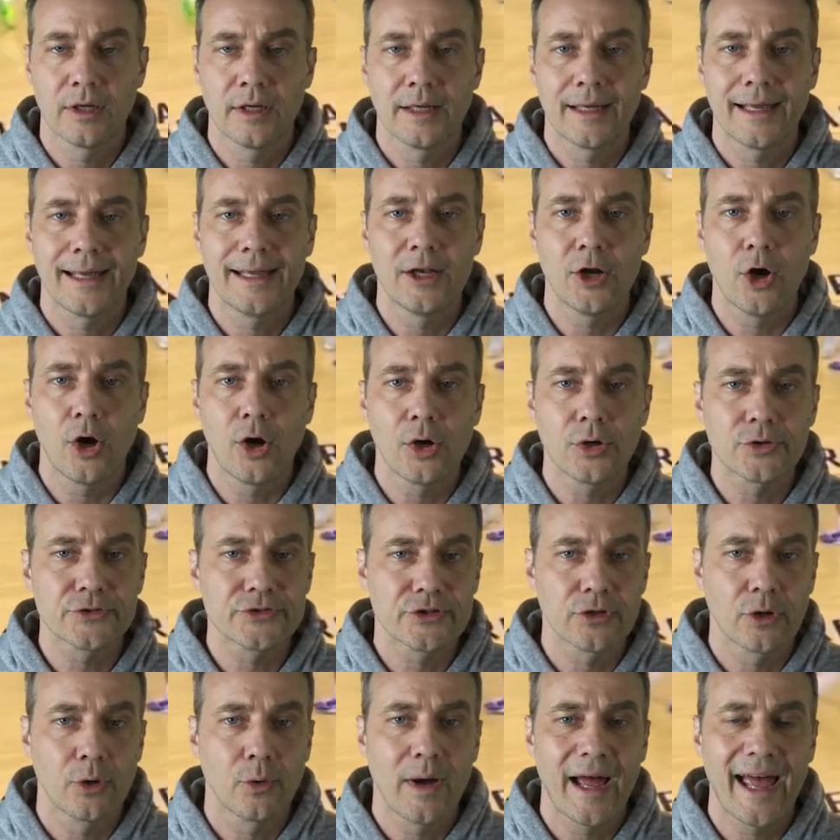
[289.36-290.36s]
and
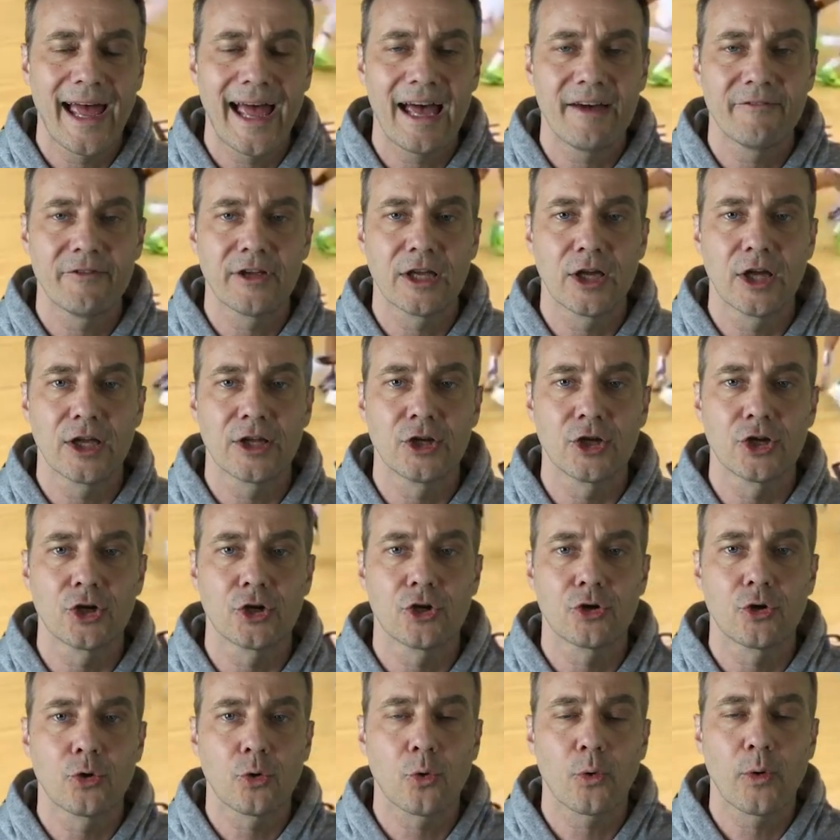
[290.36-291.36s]
also having an
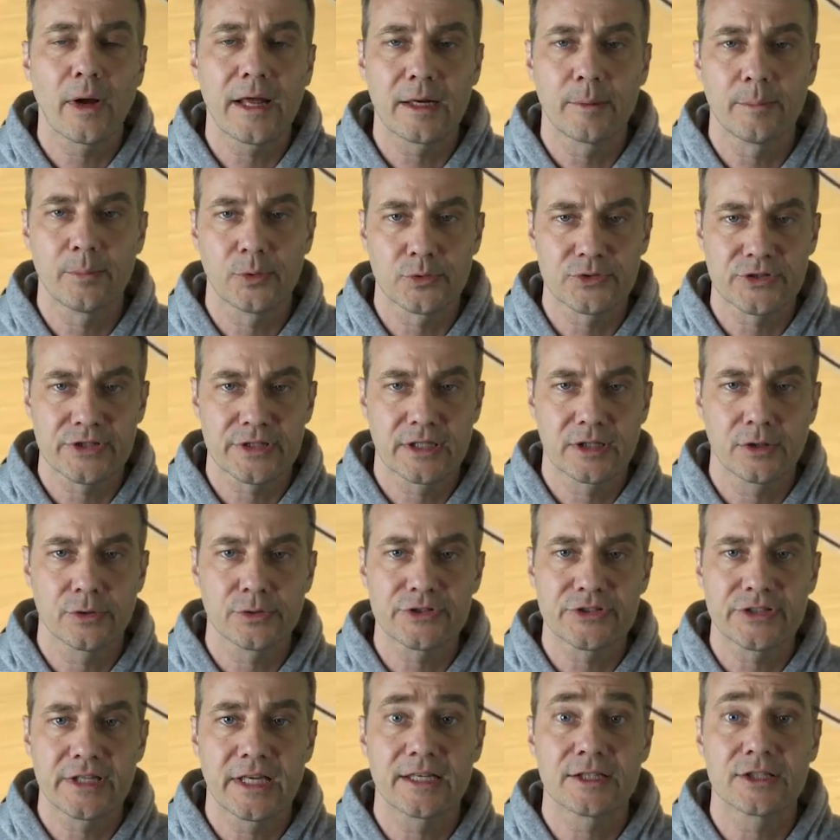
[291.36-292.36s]
incredible skill
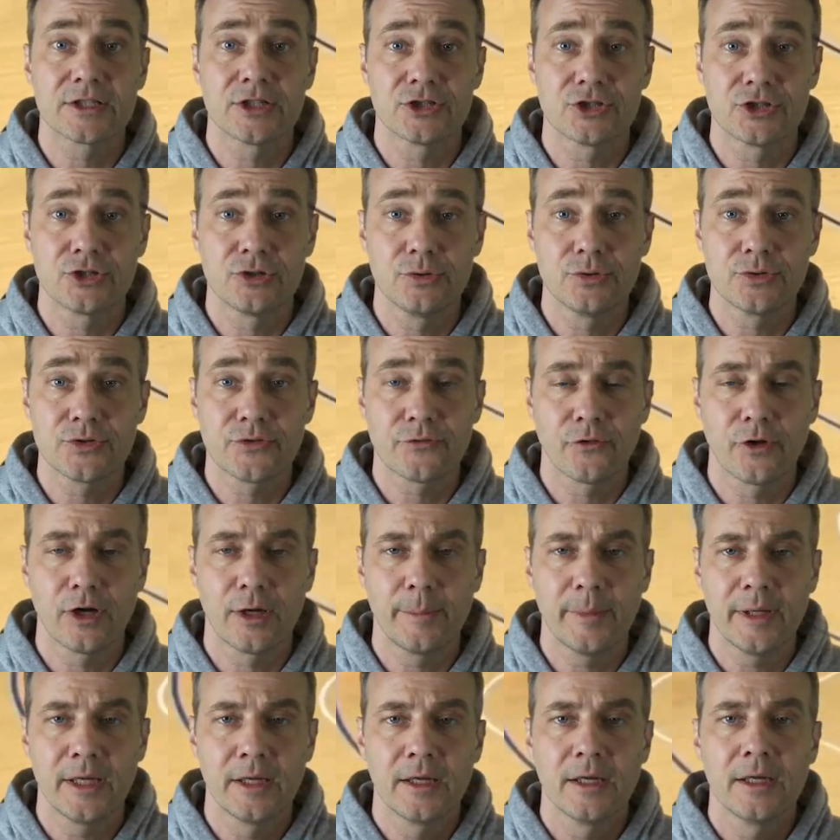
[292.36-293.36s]
set to choose
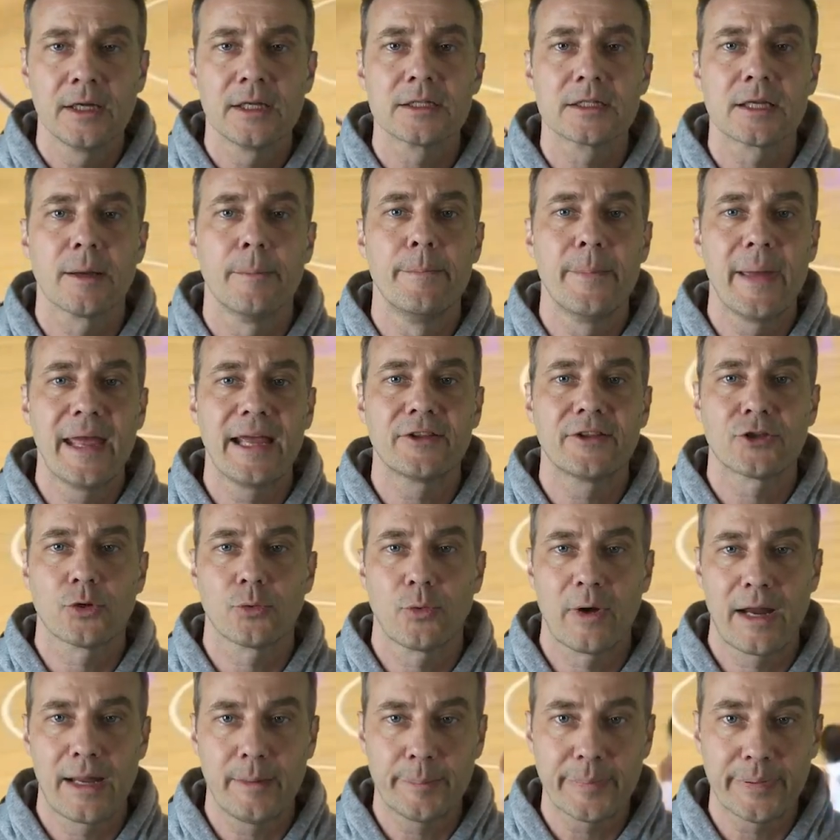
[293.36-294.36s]
from to make the
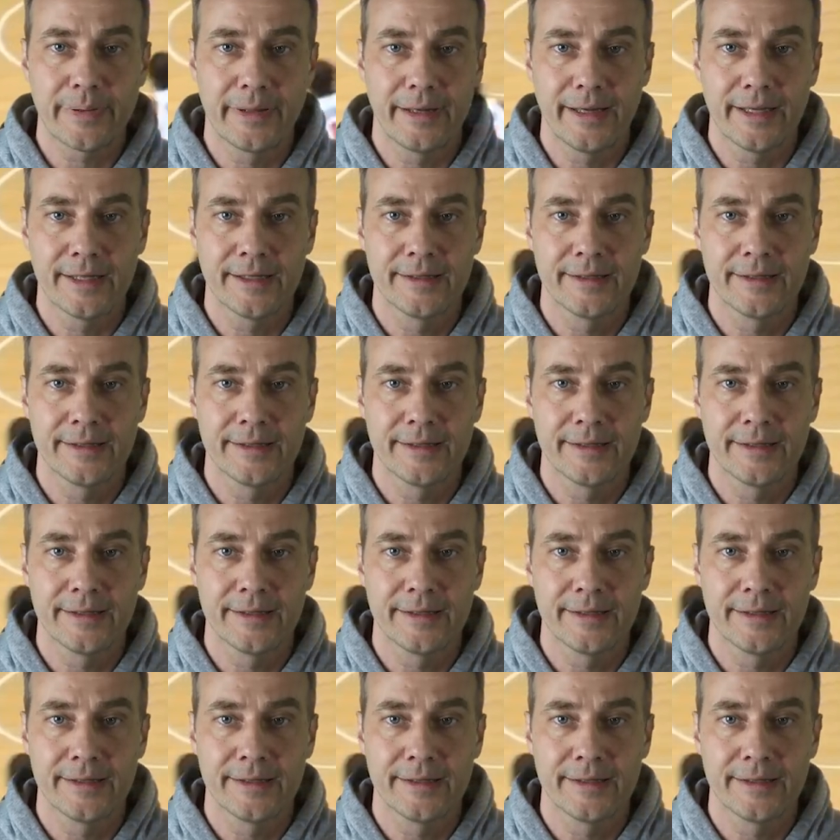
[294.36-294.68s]
right play.